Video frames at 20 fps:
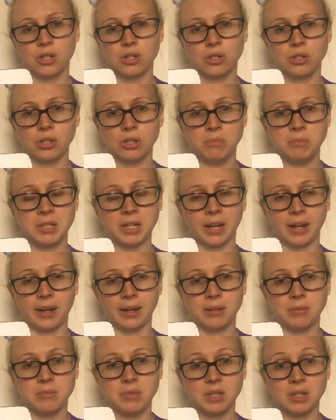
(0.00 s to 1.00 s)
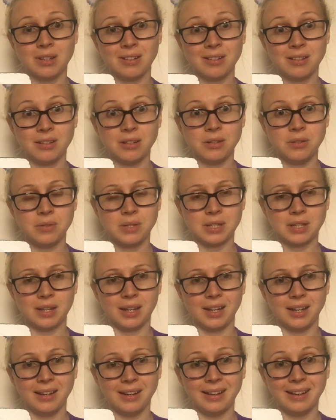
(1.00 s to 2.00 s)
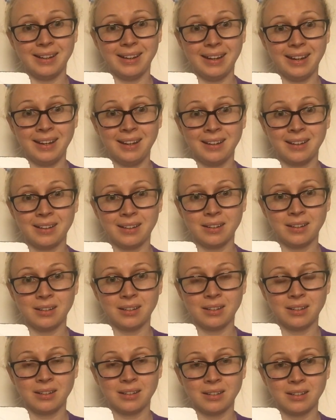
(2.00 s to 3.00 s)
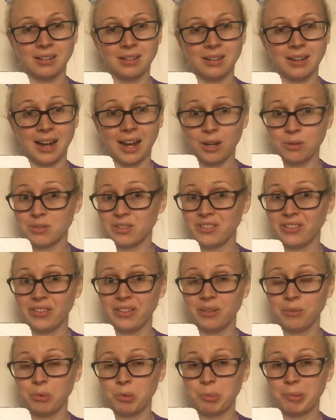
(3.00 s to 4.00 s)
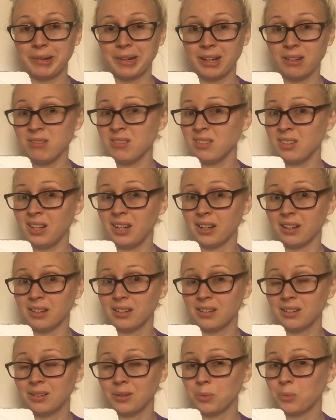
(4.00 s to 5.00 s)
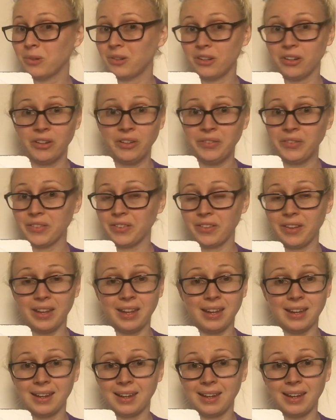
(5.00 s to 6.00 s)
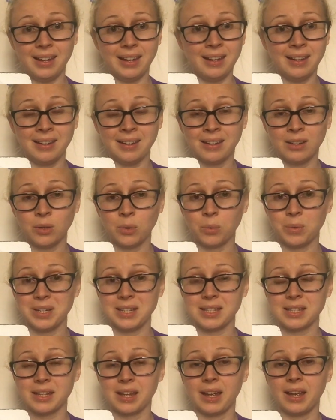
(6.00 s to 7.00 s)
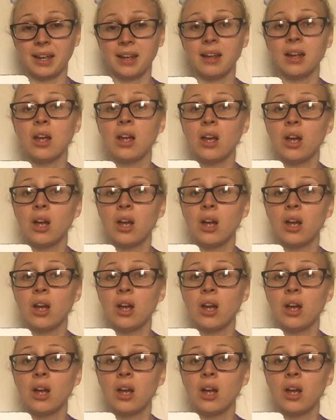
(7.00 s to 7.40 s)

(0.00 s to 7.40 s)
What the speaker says: Sometimes you see an I. How do you think we pronounce it? We don't say I, we say